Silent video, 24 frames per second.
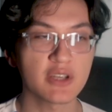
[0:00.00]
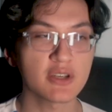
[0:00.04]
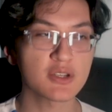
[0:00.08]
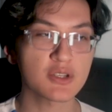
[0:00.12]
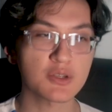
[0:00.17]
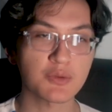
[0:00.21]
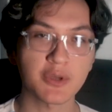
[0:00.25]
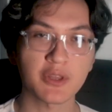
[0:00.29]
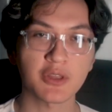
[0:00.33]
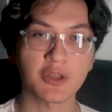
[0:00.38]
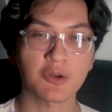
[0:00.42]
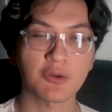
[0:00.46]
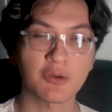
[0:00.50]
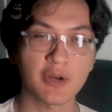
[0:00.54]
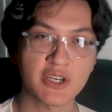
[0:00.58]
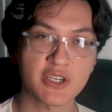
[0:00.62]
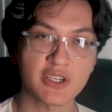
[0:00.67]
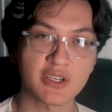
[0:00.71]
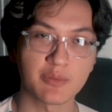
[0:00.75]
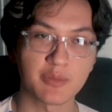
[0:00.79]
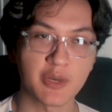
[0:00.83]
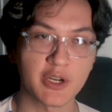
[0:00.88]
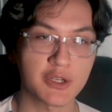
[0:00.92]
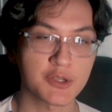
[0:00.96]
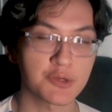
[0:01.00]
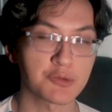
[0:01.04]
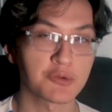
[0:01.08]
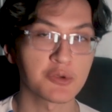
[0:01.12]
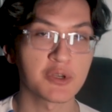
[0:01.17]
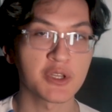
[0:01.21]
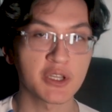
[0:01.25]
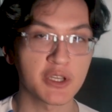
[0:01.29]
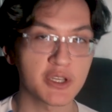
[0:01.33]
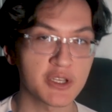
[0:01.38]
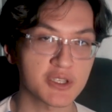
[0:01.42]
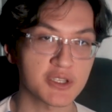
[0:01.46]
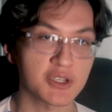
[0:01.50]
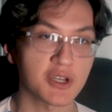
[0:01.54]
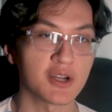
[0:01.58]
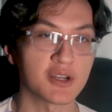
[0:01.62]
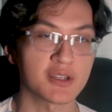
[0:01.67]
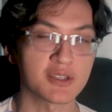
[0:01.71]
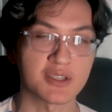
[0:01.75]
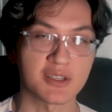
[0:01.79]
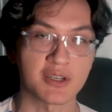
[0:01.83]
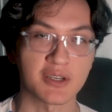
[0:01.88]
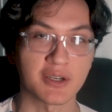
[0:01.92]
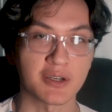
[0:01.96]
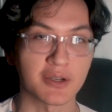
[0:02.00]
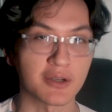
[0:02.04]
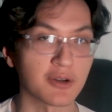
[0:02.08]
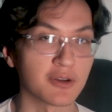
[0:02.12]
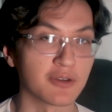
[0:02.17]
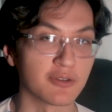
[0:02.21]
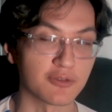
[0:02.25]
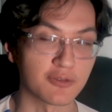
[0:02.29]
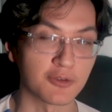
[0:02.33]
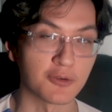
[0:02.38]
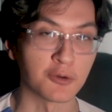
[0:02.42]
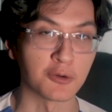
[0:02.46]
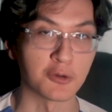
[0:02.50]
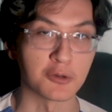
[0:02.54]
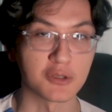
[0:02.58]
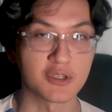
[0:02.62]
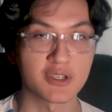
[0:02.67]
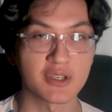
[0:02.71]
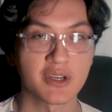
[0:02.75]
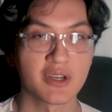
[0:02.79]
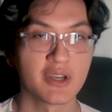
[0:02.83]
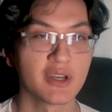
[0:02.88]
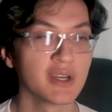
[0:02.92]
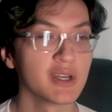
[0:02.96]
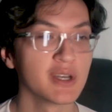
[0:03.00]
here's where the question marks really start to unfold.